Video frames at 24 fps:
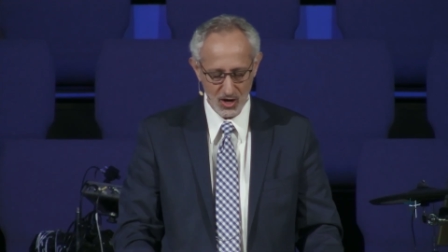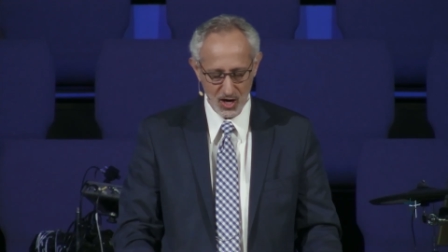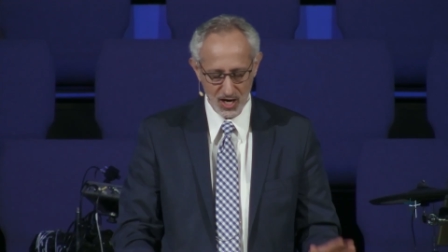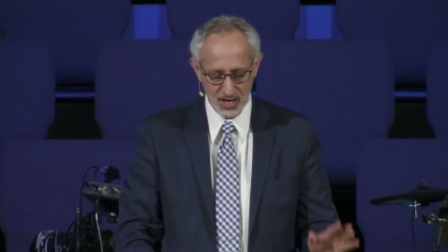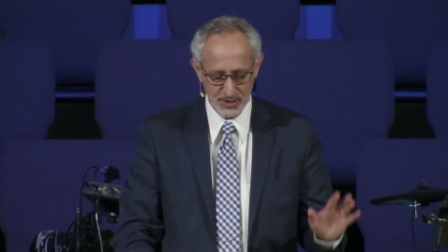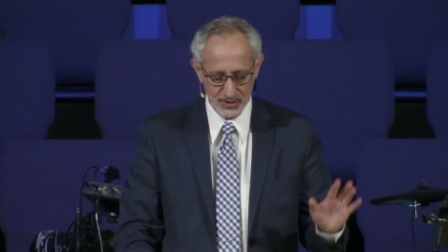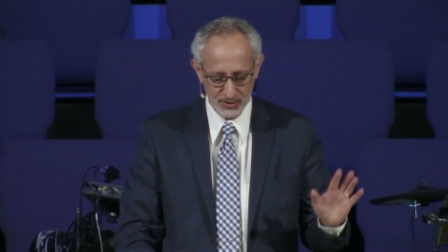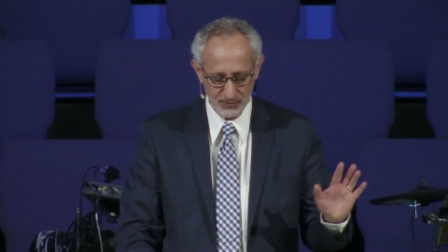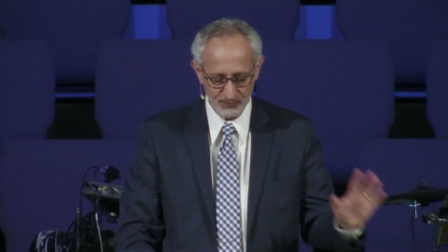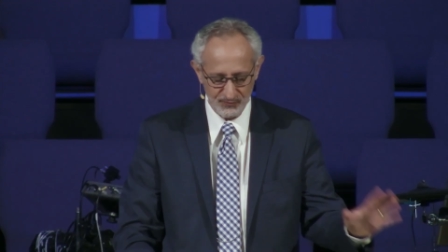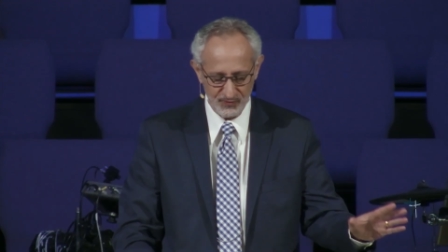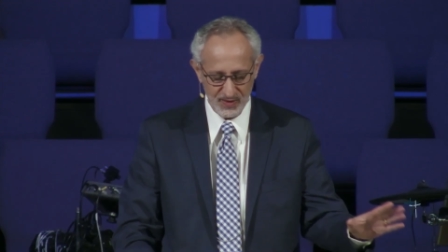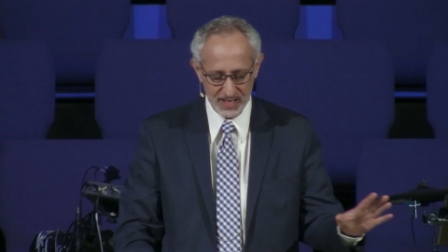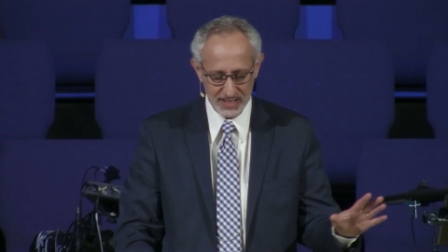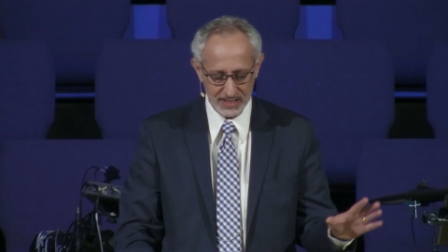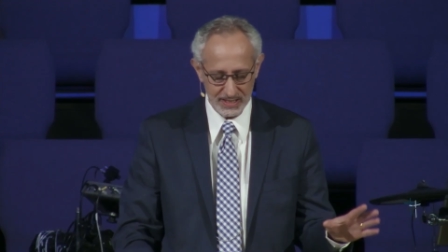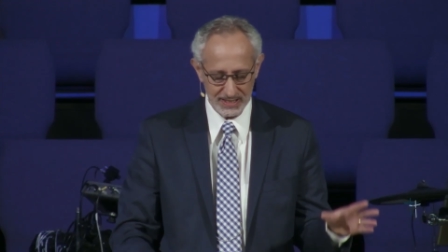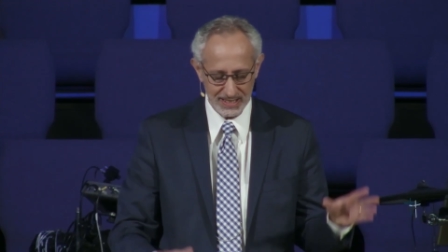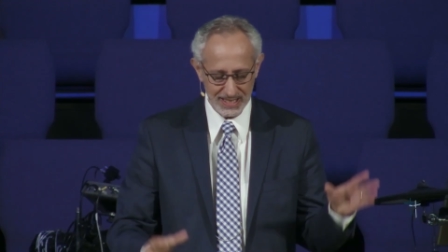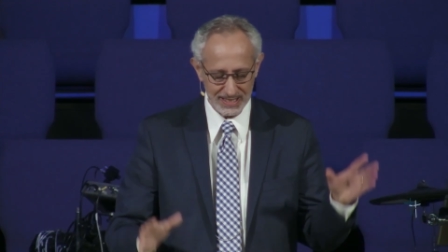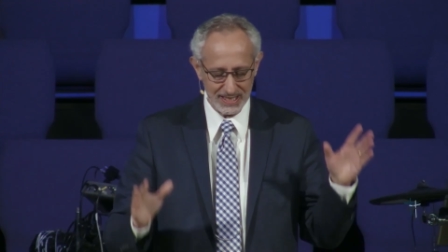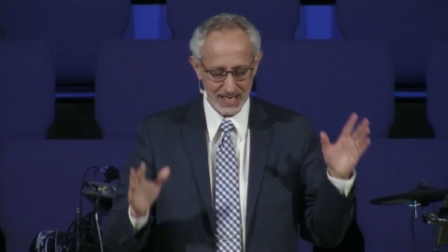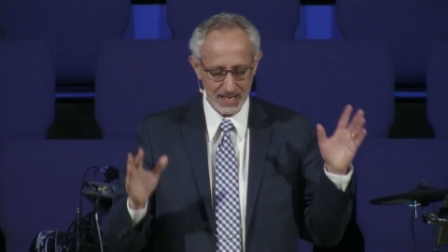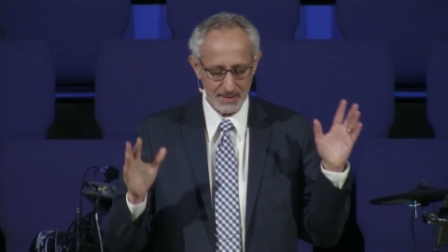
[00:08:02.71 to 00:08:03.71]
are
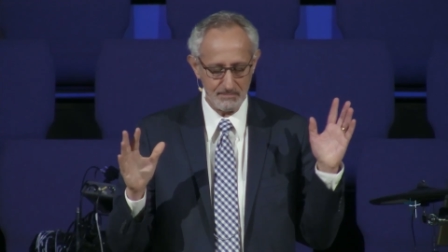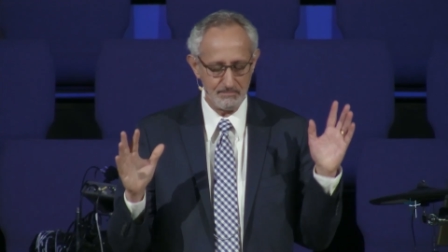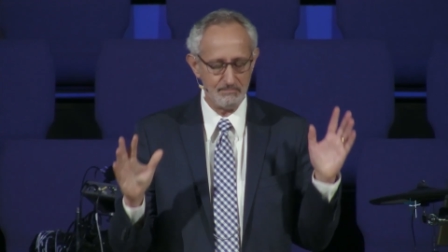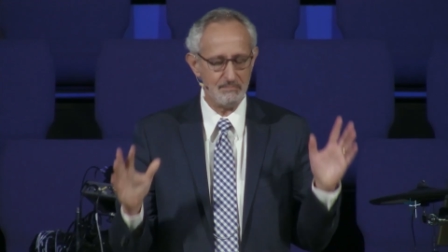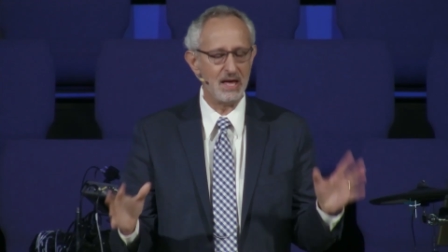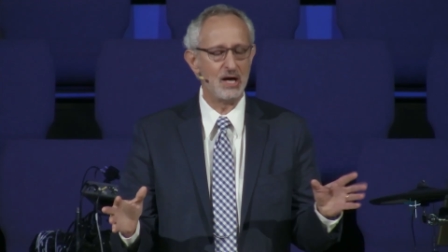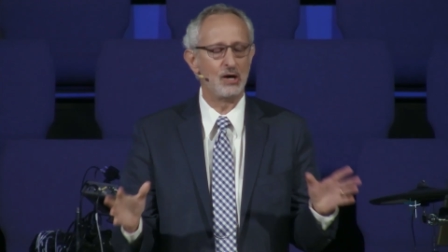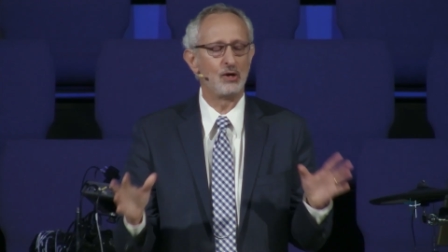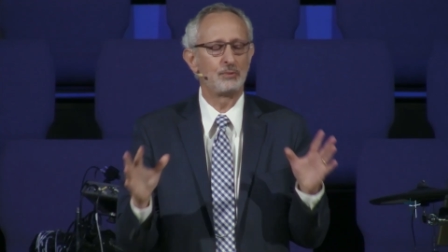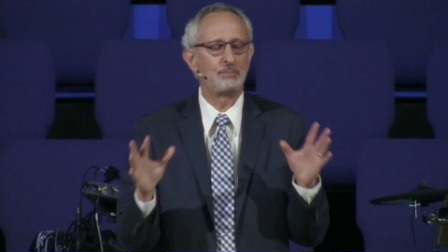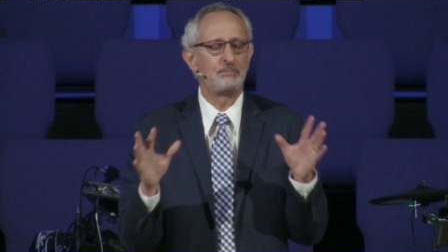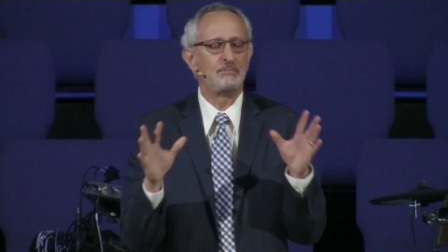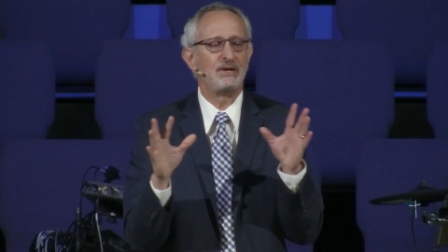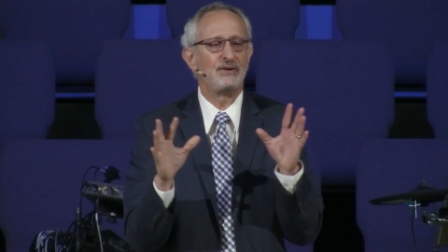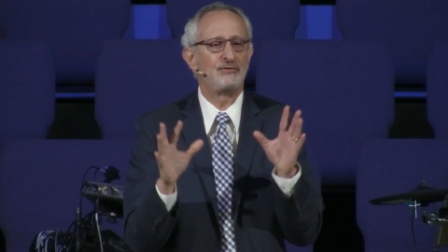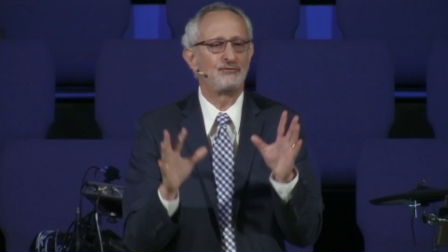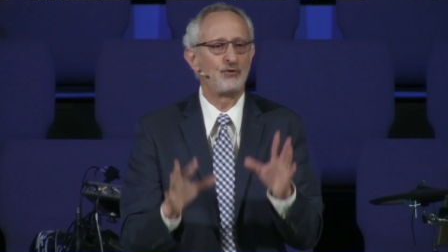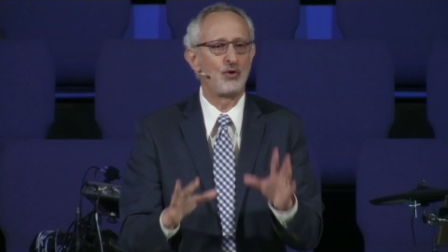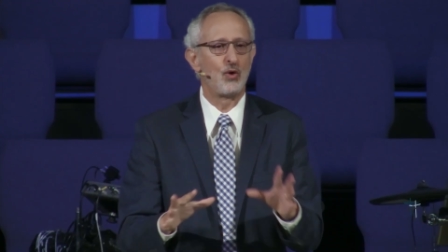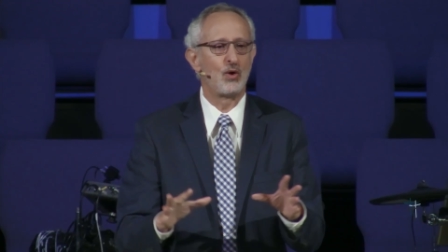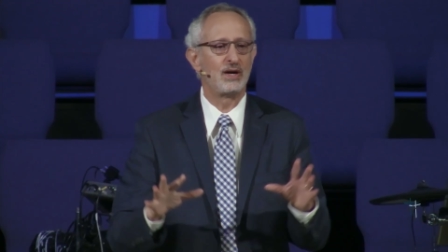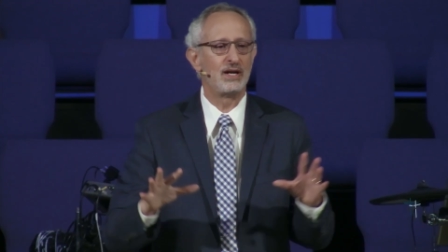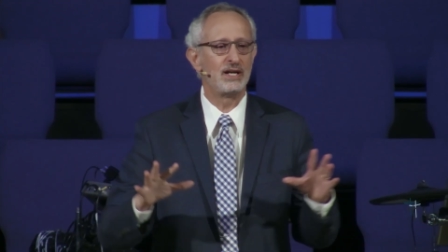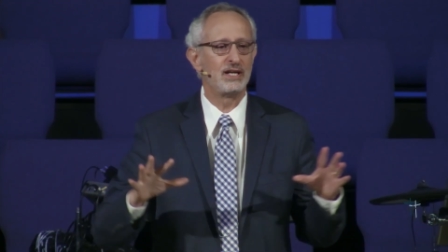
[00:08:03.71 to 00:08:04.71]
defeated and they melt
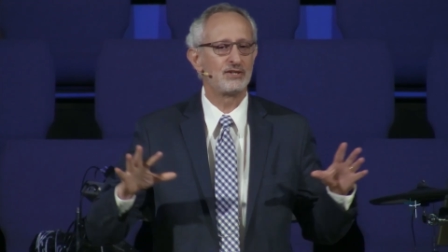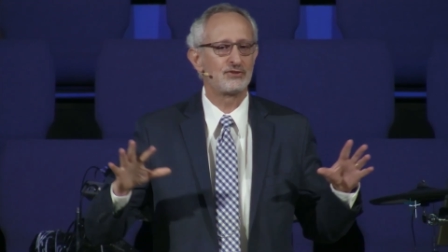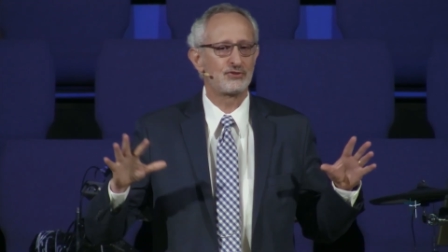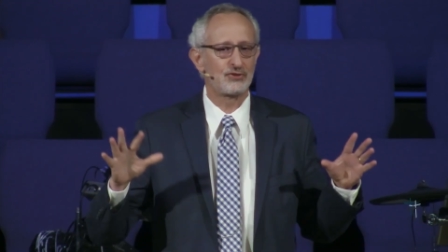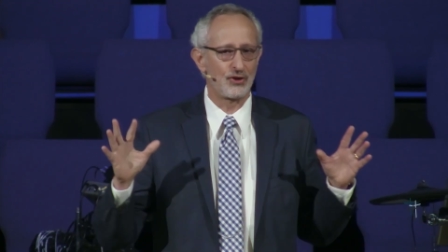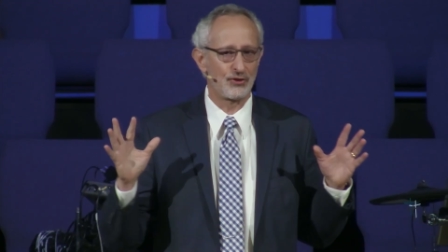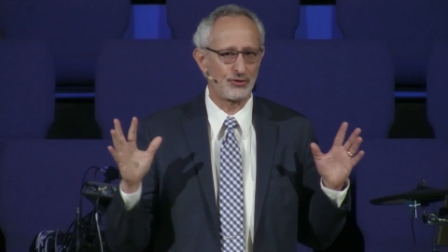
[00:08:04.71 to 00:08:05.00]
before his